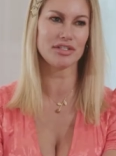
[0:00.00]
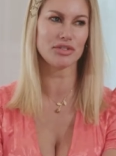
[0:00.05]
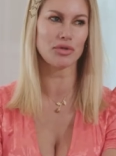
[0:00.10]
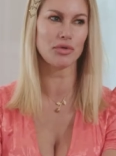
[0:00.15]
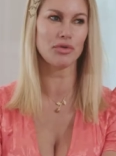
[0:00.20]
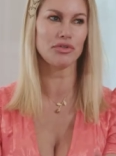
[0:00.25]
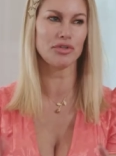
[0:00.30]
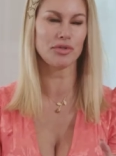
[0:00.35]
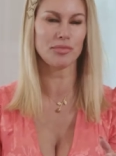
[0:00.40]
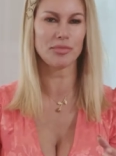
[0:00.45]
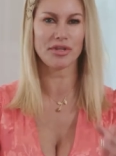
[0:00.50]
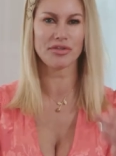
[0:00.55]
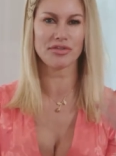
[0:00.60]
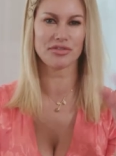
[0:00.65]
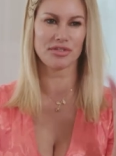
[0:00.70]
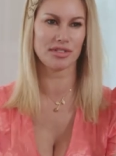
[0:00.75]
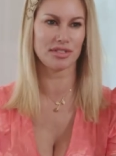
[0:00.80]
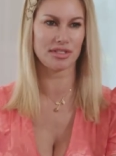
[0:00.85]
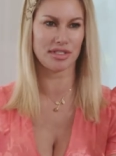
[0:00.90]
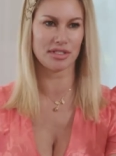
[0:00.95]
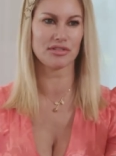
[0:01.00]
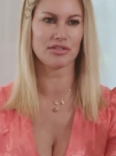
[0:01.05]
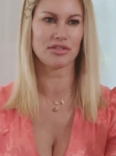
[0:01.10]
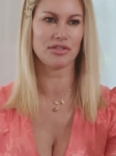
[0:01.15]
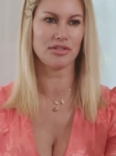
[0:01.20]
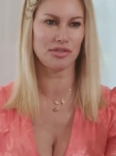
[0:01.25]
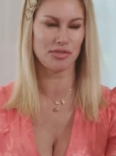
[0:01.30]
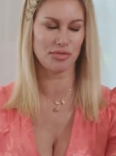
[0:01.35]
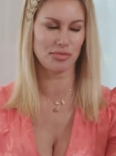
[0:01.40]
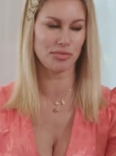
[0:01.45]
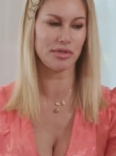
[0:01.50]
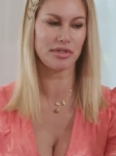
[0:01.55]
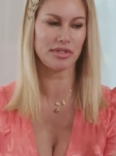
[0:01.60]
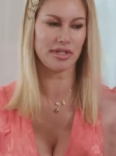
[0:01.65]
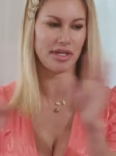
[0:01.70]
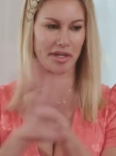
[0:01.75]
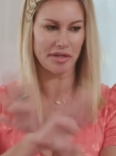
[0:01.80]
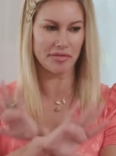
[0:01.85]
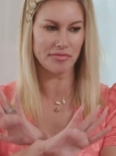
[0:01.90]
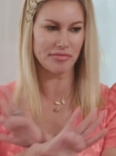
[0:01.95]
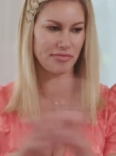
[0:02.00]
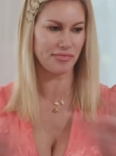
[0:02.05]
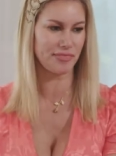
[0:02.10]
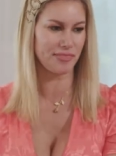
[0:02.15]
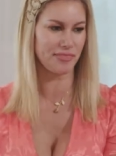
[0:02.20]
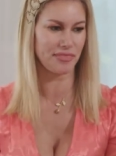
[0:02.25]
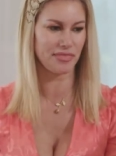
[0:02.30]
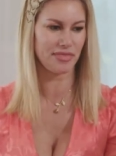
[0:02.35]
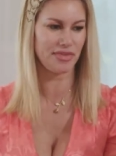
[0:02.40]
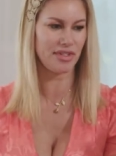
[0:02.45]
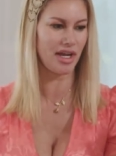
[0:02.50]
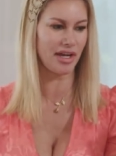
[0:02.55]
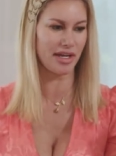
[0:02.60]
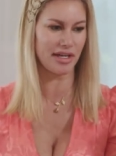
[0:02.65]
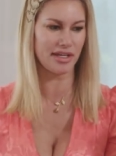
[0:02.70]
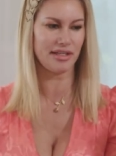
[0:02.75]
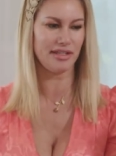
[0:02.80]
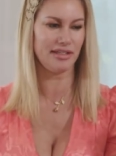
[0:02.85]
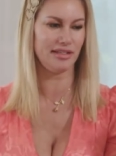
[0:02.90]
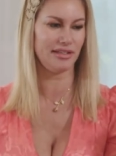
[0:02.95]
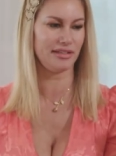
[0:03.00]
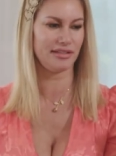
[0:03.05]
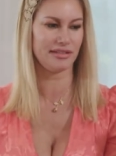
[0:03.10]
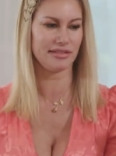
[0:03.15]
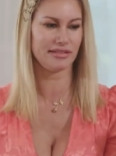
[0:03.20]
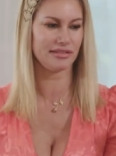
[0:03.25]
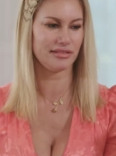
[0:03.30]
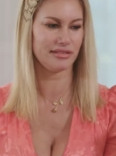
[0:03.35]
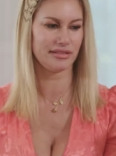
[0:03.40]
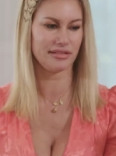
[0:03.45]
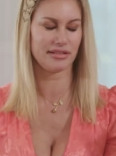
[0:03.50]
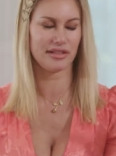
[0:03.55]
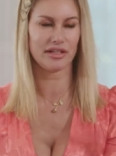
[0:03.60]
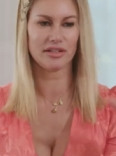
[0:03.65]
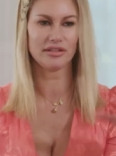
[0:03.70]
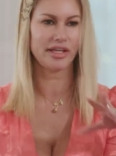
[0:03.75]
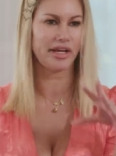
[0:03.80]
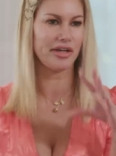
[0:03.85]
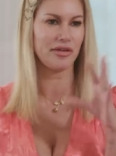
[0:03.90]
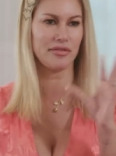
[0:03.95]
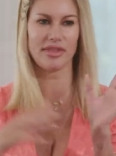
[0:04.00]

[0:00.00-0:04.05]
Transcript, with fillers: you go. older brothers and sisters would have... not allowed